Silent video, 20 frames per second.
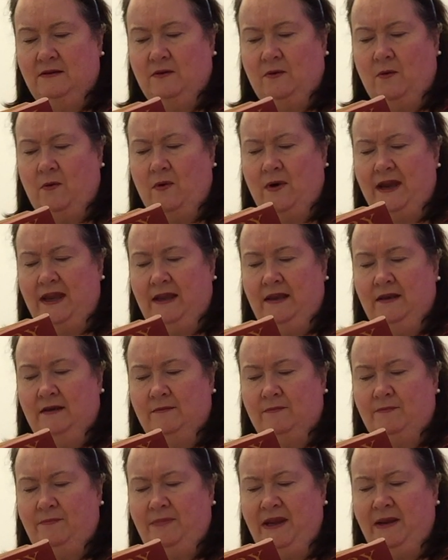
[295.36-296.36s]
"Oi,
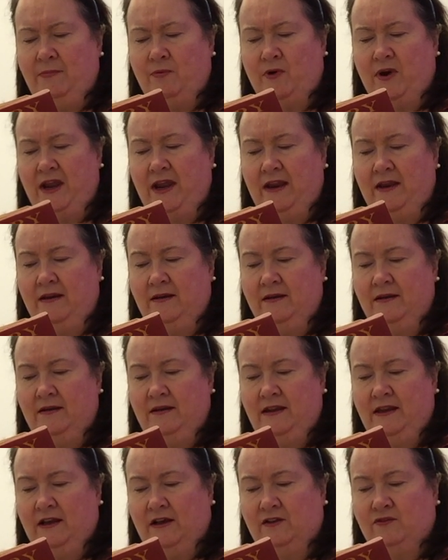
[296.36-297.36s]
Pea-Brain!"
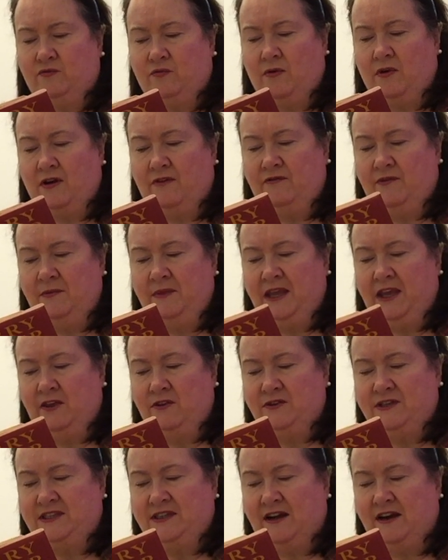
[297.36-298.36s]
yelled Ron from the other
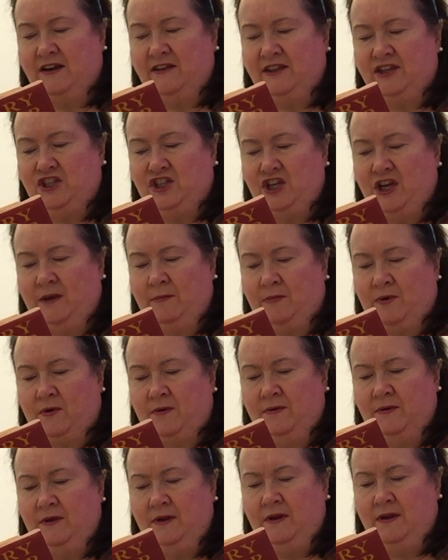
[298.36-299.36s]
side of the chamber.
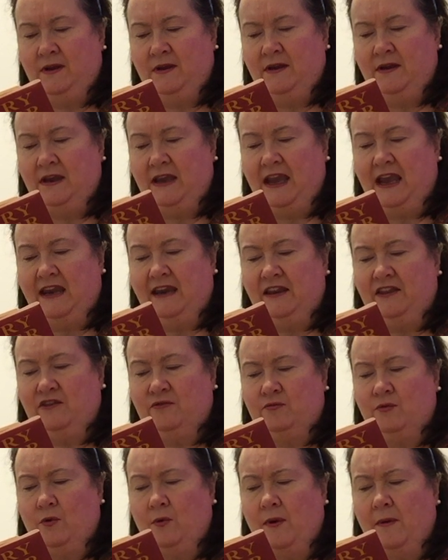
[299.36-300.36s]
and he
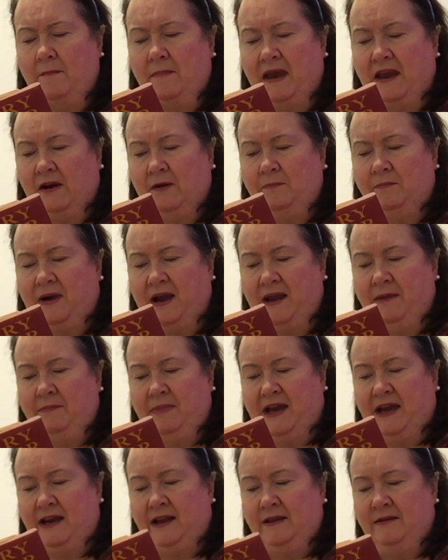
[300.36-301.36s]
threw a metal pipe
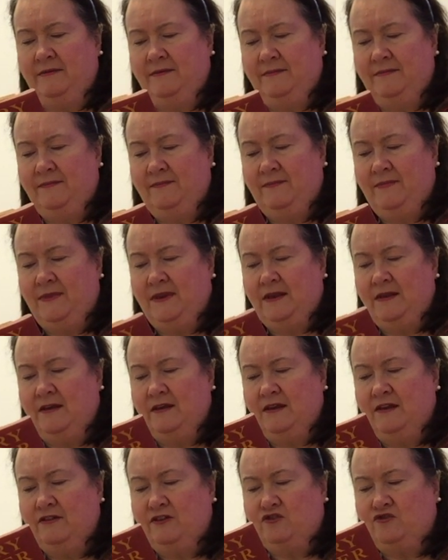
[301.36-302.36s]
at it.
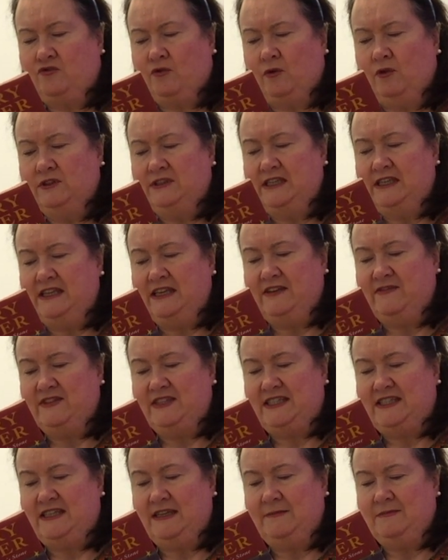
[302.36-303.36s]
The troll didn't even
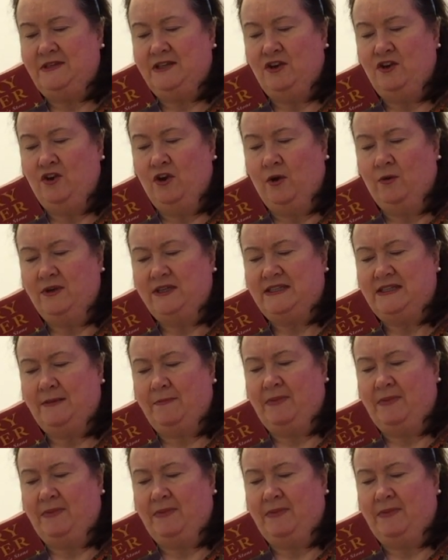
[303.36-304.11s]
seem to notice the